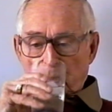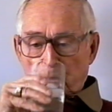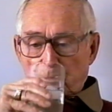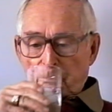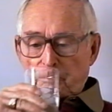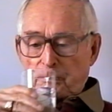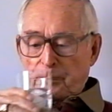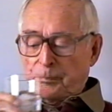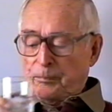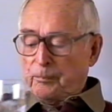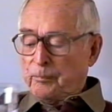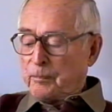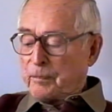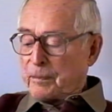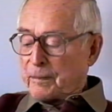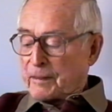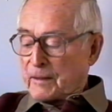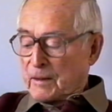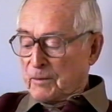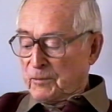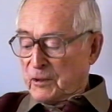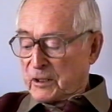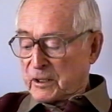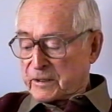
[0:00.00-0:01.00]
Well,
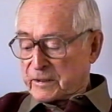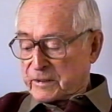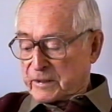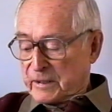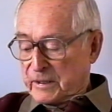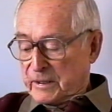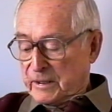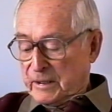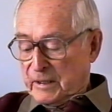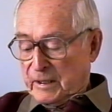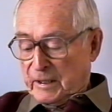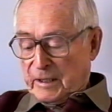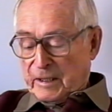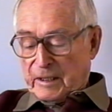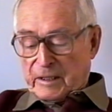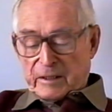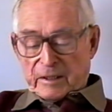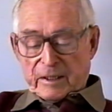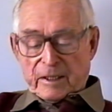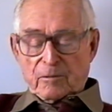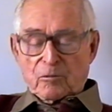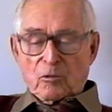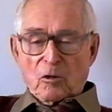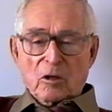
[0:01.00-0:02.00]
but
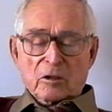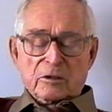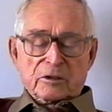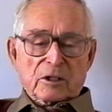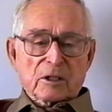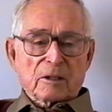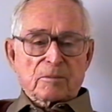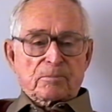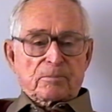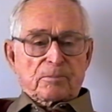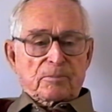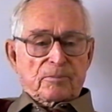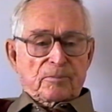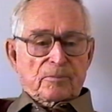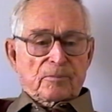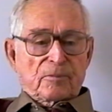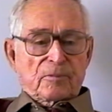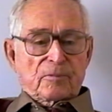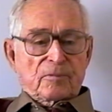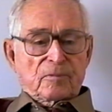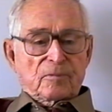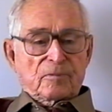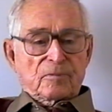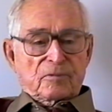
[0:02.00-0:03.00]
they worked up,
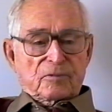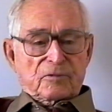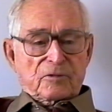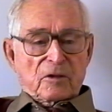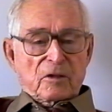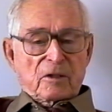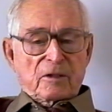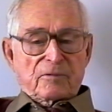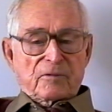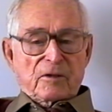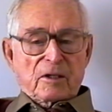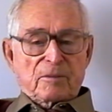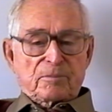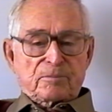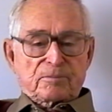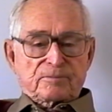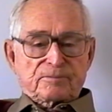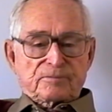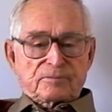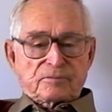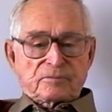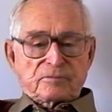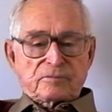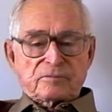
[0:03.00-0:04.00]
saved up,
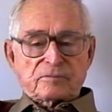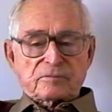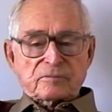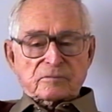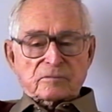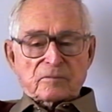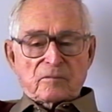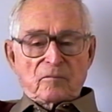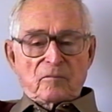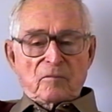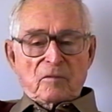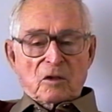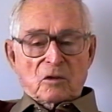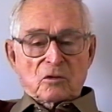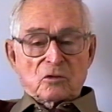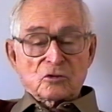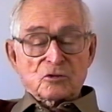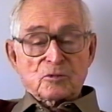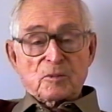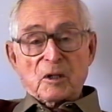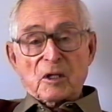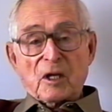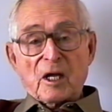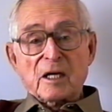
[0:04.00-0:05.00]

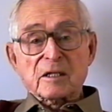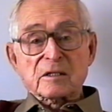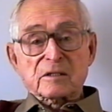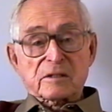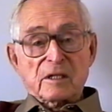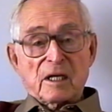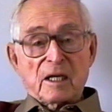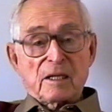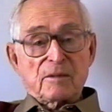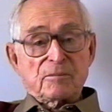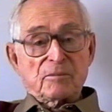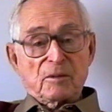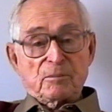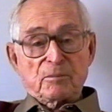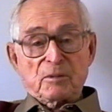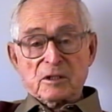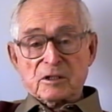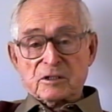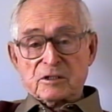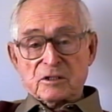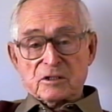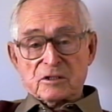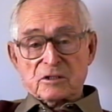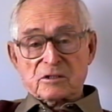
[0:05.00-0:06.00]
because by that time the
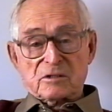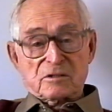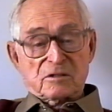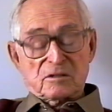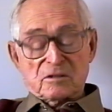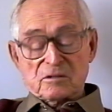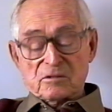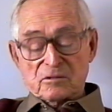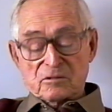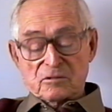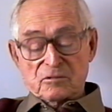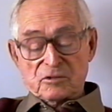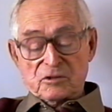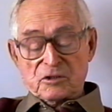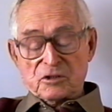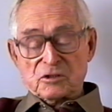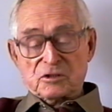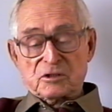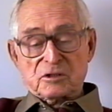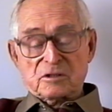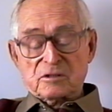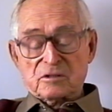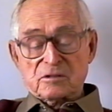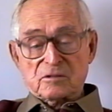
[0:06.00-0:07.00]
business
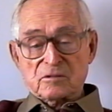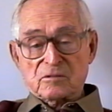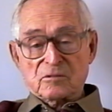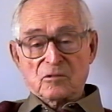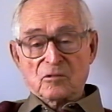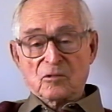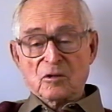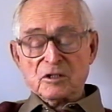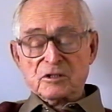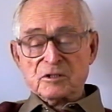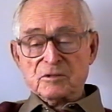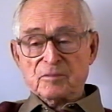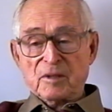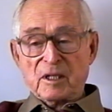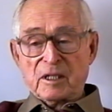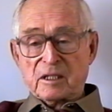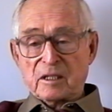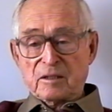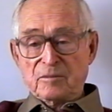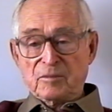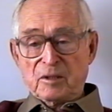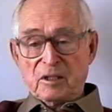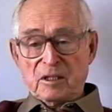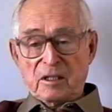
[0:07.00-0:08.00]
wasn't
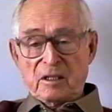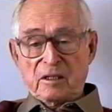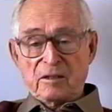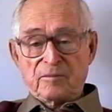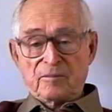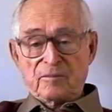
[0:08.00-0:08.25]
making money.